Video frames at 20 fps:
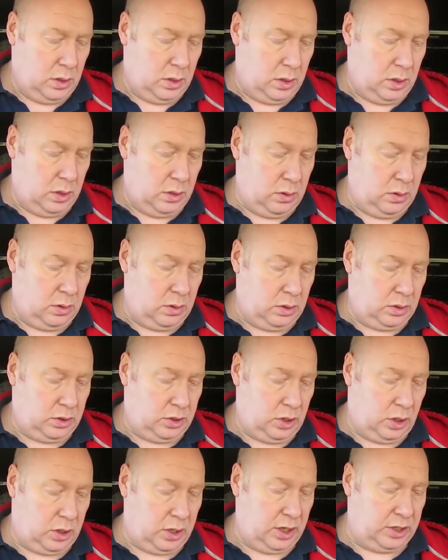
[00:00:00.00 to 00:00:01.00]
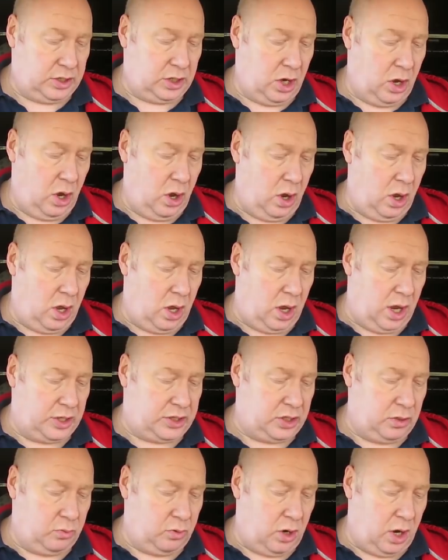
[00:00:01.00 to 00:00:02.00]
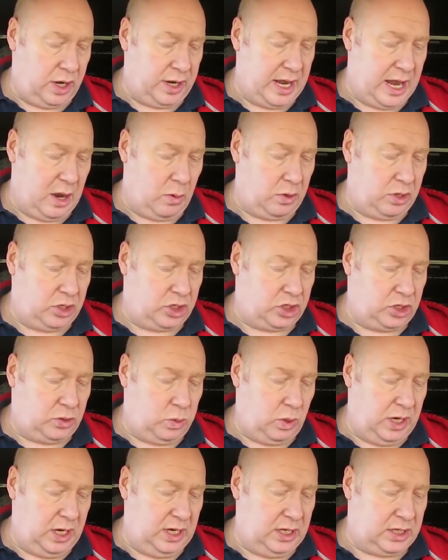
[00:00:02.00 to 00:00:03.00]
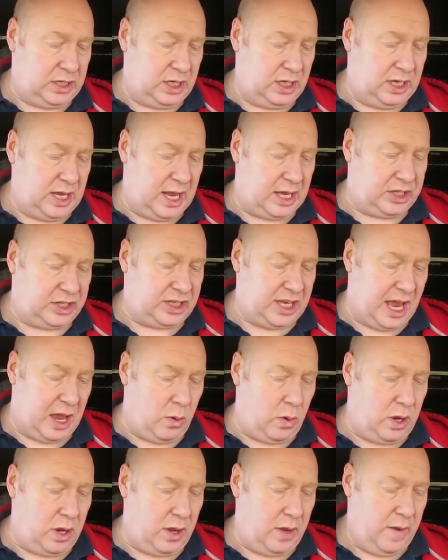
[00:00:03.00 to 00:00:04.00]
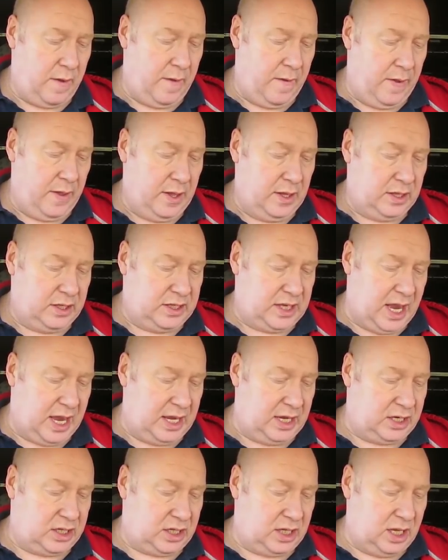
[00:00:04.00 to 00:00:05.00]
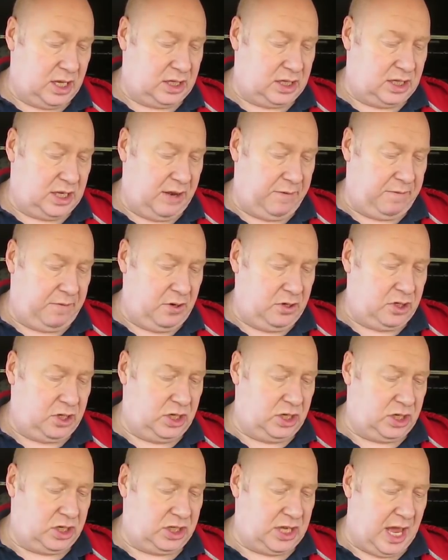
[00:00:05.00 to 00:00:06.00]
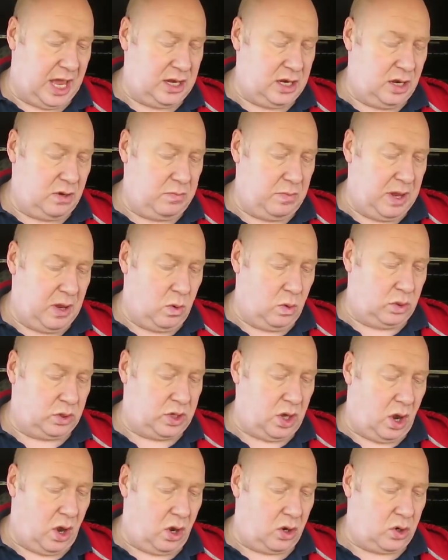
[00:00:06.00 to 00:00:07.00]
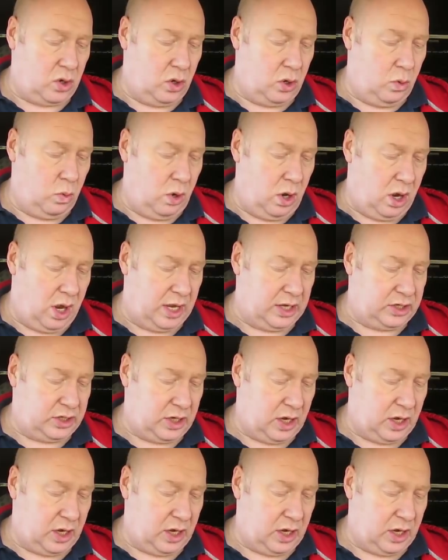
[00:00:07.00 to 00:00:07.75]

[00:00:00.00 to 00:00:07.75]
uh, chocolate is a hot item right now with a sweet yet sour taste that's different to your standard milk, dark or white.